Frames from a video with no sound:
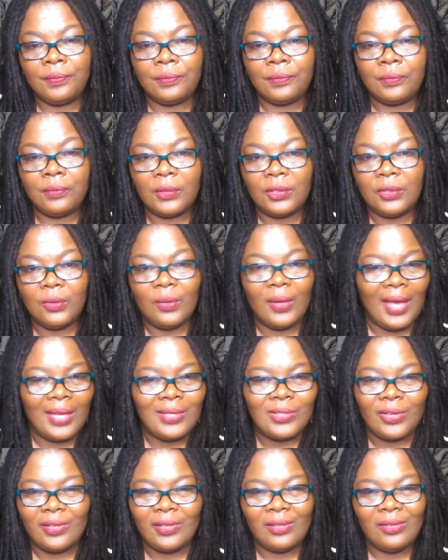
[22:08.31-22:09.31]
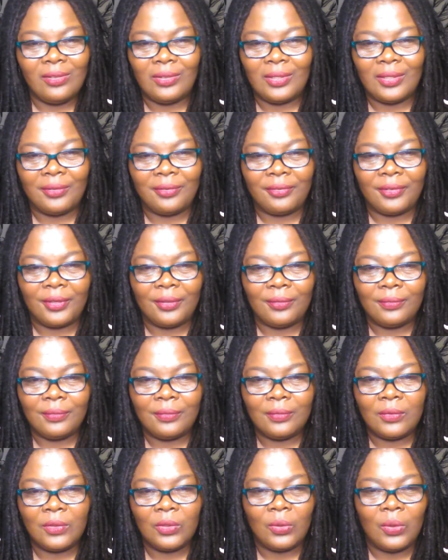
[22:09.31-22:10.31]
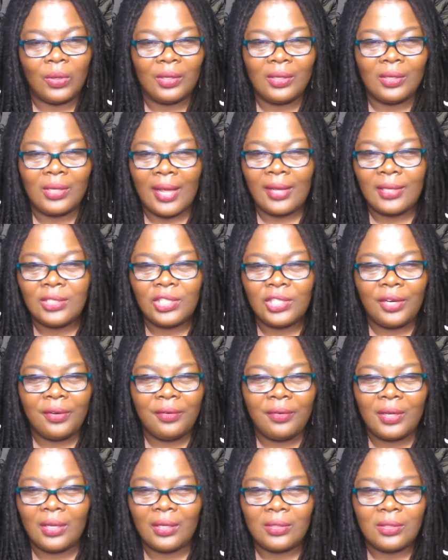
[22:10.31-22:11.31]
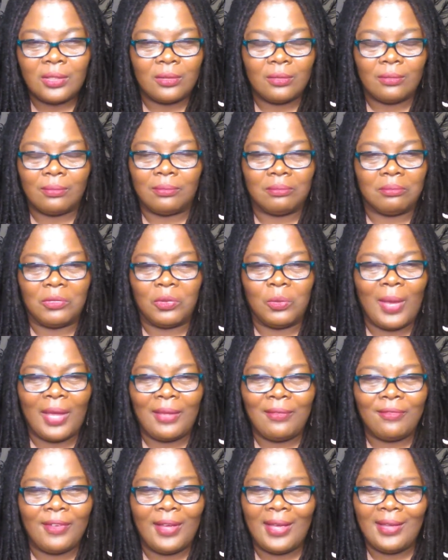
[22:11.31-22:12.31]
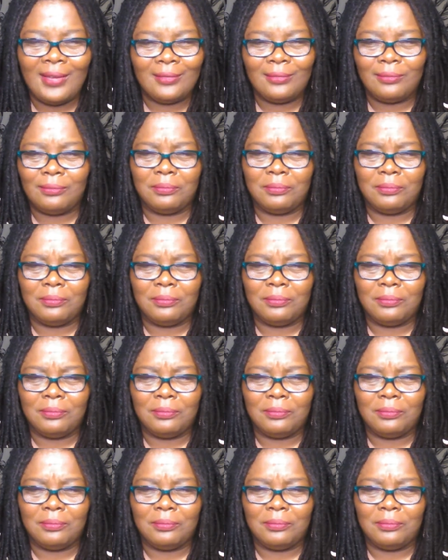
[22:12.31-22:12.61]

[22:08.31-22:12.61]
But you guys are a little different. You go to Nigeria, you might find